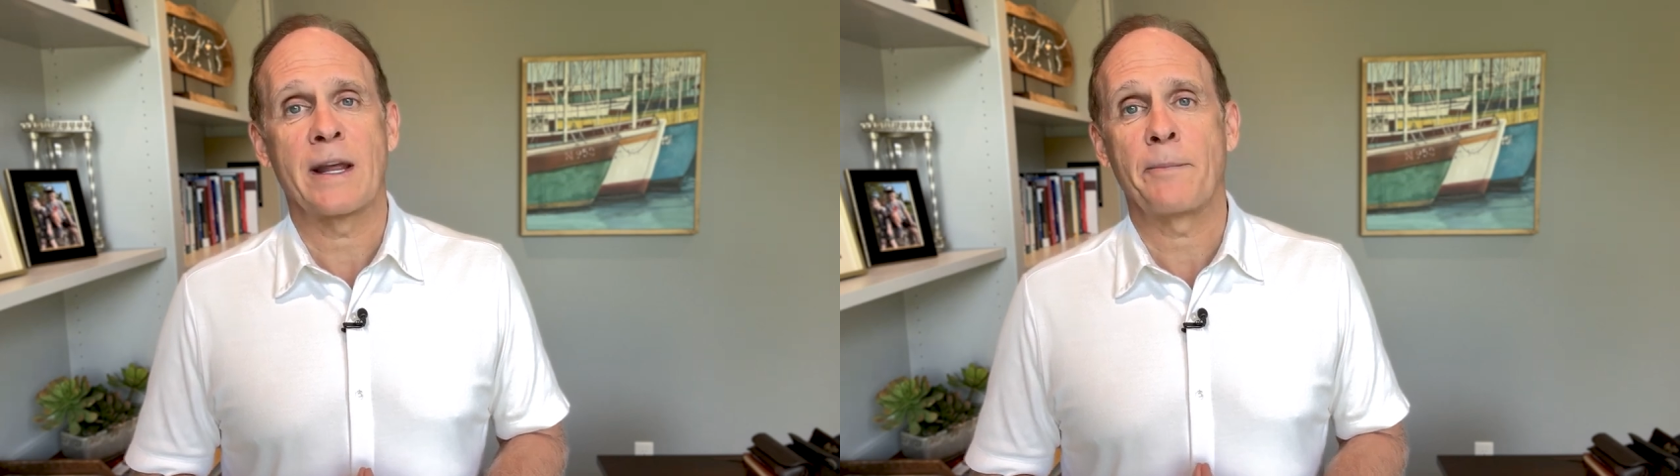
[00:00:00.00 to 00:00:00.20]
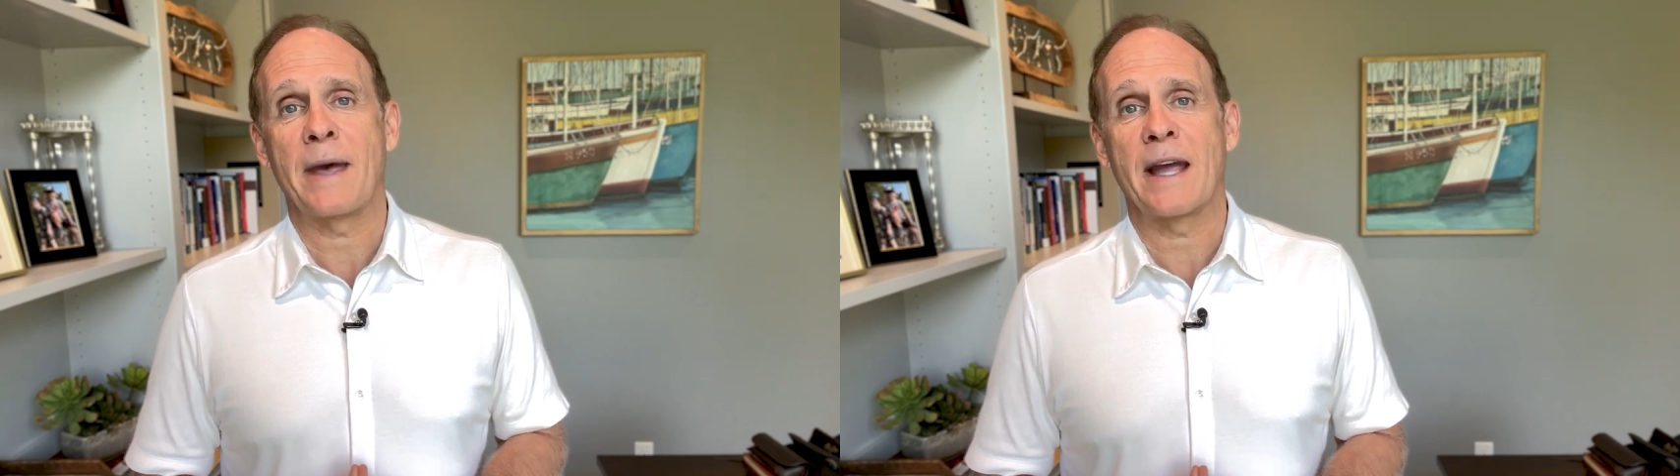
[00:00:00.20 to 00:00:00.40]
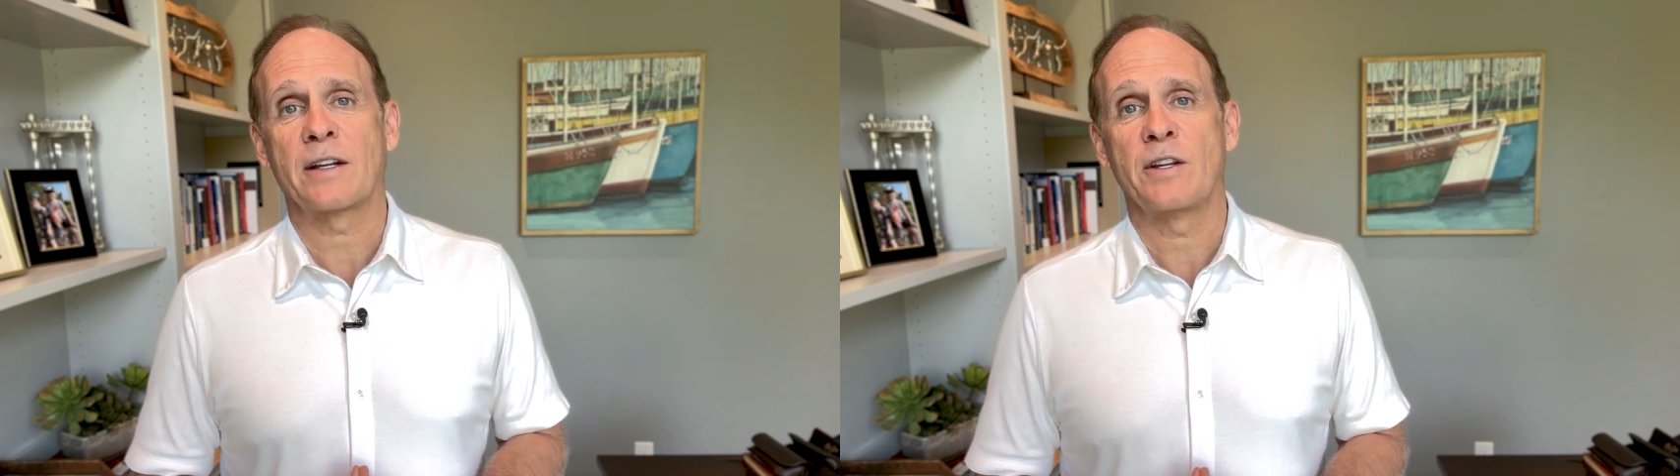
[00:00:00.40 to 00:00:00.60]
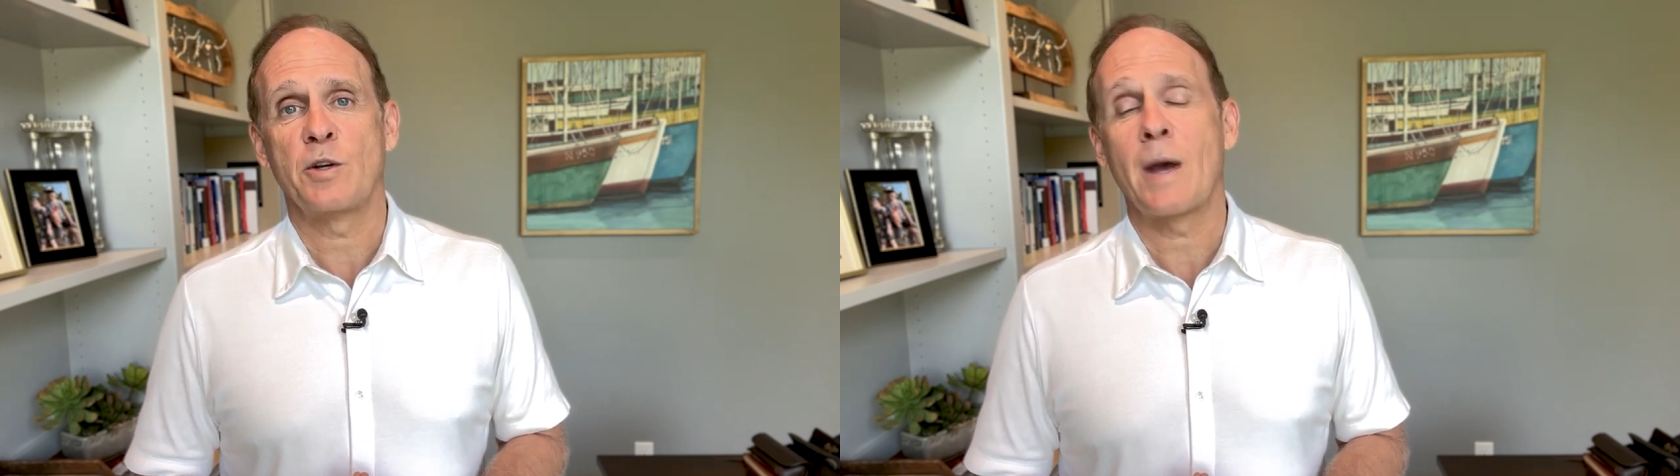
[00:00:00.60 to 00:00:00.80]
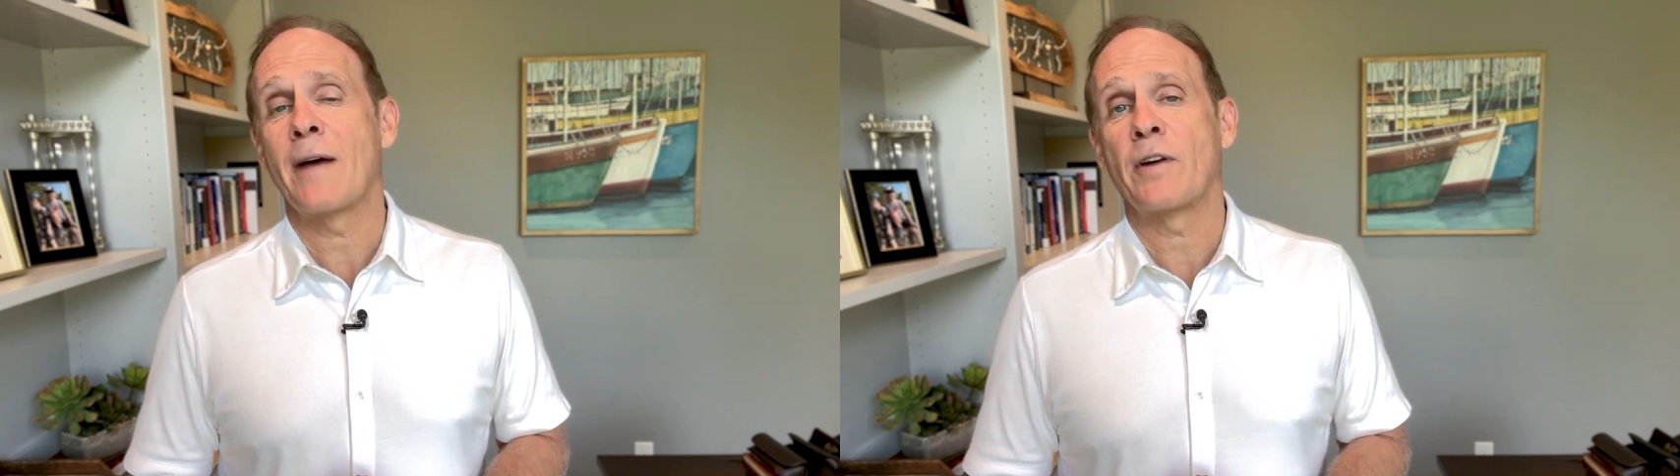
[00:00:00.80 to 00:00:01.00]
impact you
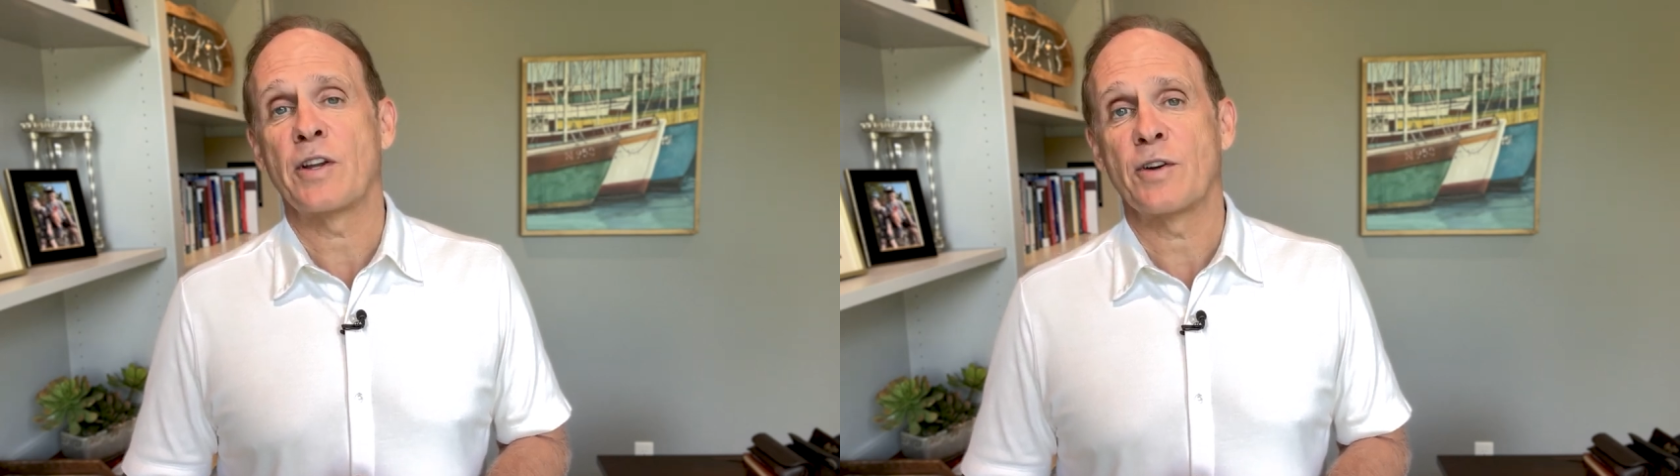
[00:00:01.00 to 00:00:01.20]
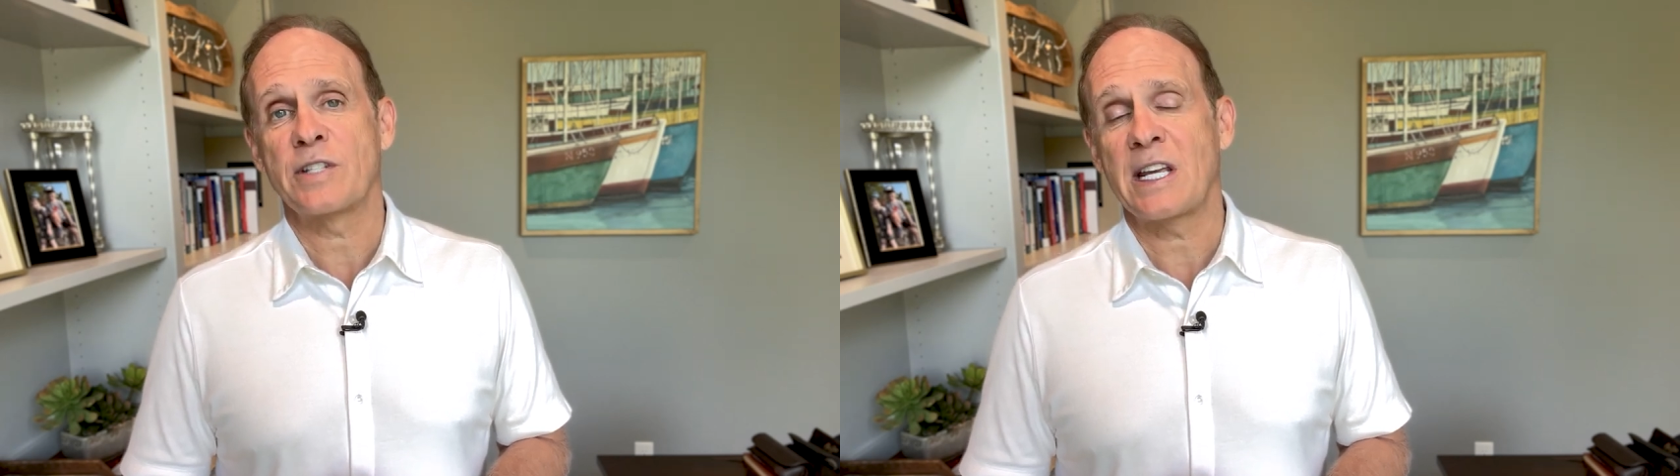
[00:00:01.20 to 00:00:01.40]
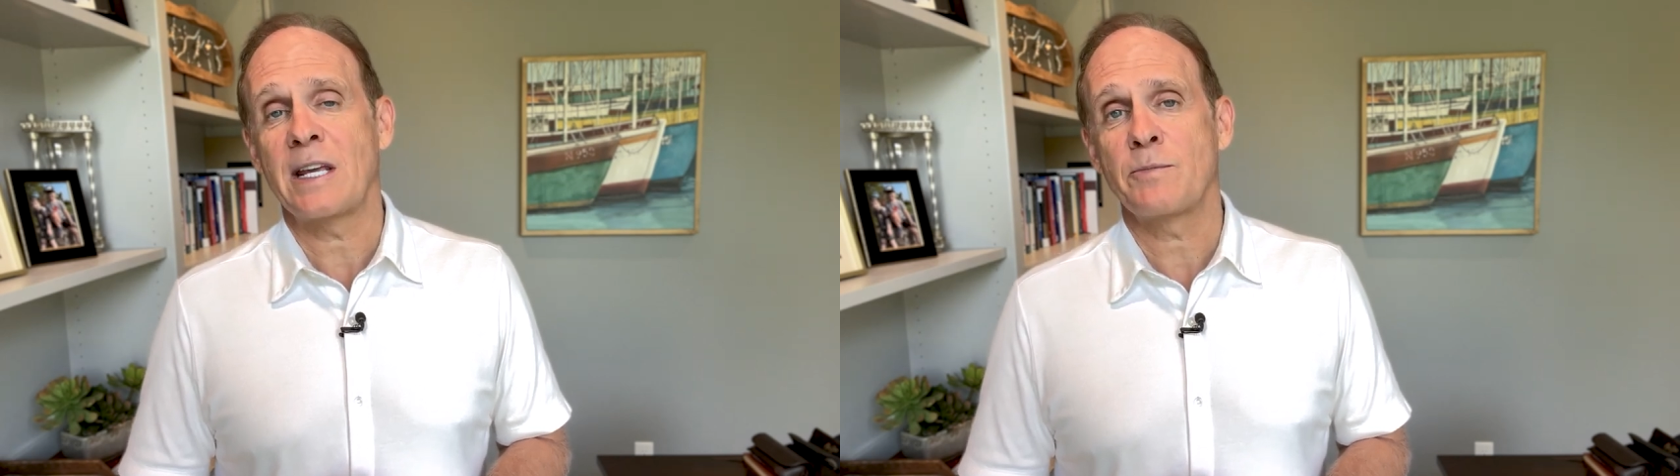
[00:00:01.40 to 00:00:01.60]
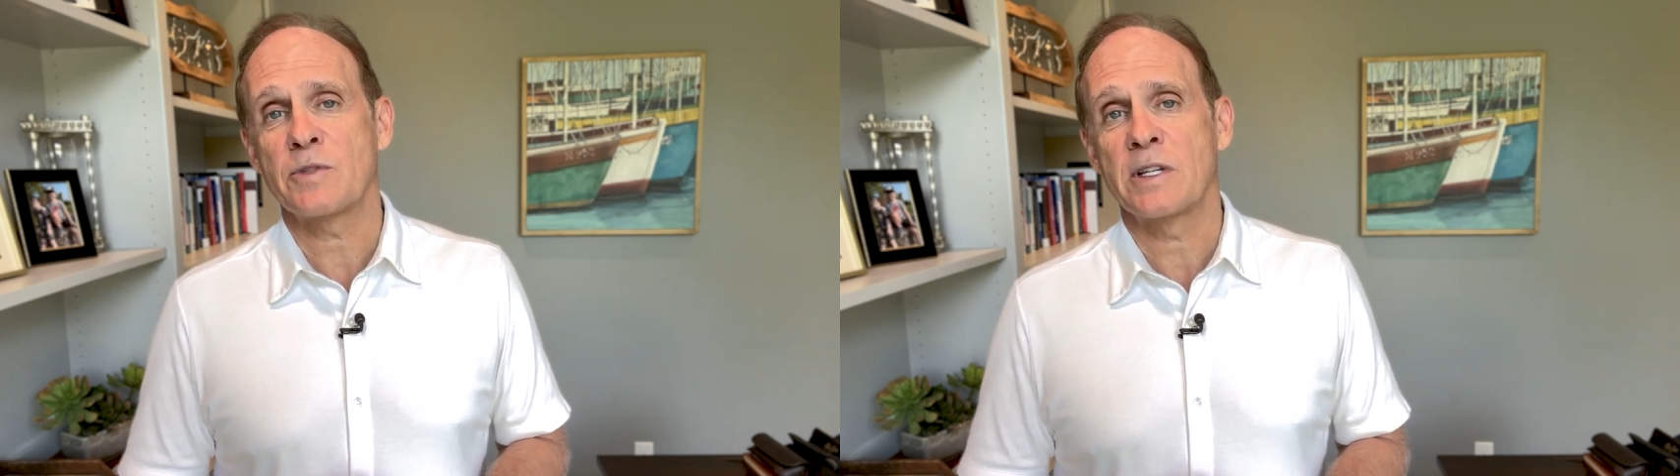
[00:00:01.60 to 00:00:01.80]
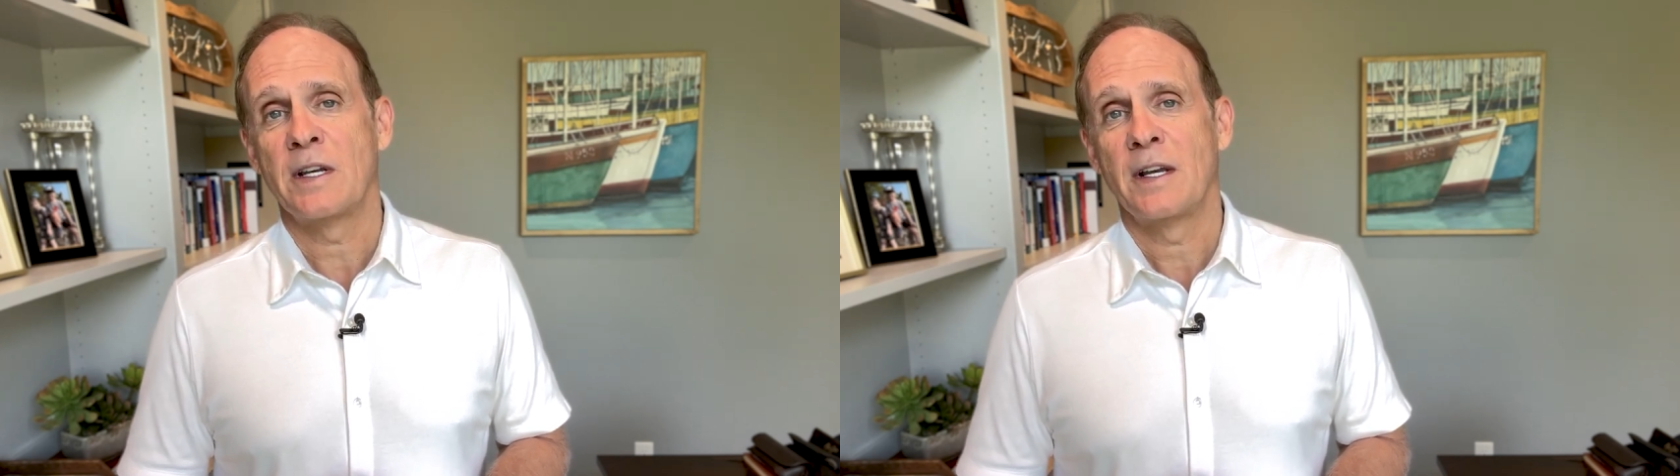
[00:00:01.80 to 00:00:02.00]
have on your teams,